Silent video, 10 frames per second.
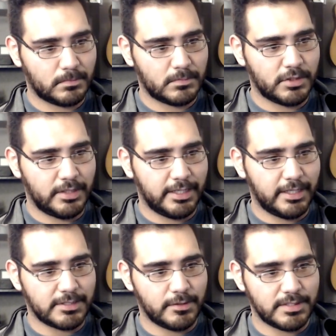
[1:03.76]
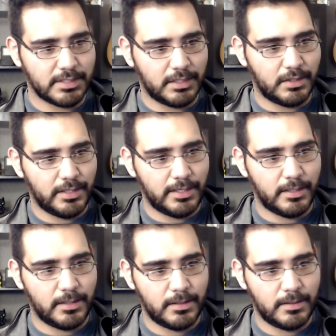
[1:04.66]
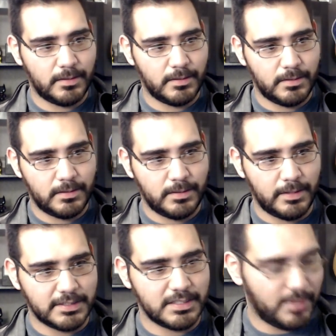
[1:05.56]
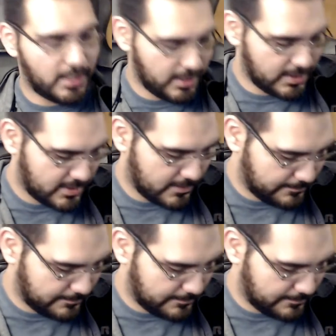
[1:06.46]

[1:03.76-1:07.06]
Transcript: Trying to get it so it doesn't glare. That's the box.